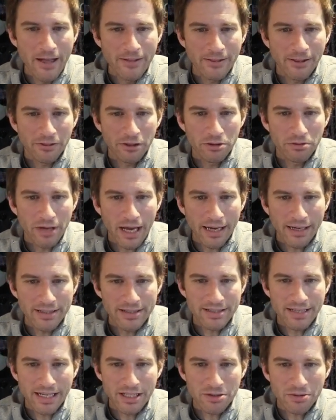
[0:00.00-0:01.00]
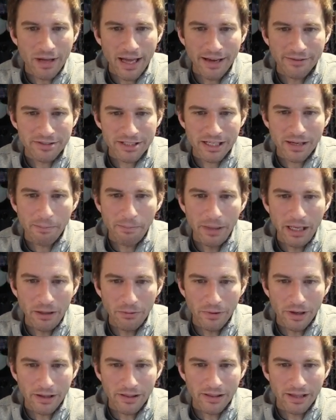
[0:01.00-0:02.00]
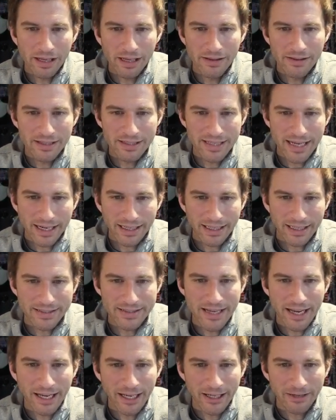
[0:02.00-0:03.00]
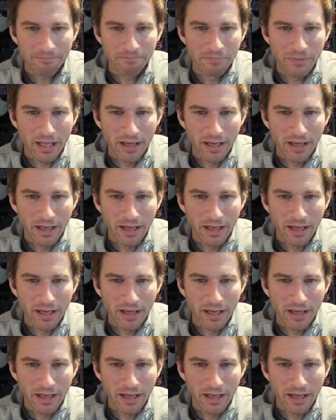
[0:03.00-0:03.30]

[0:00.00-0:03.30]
that the United States will have to compete with in the decades ahead.